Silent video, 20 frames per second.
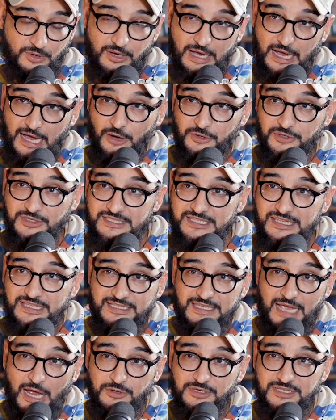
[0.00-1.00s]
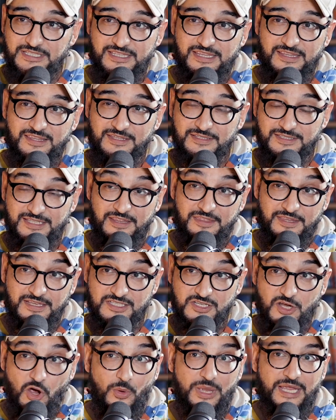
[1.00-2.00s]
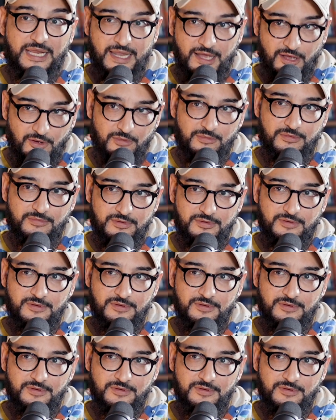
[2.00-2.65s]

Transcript: How do you see things going now?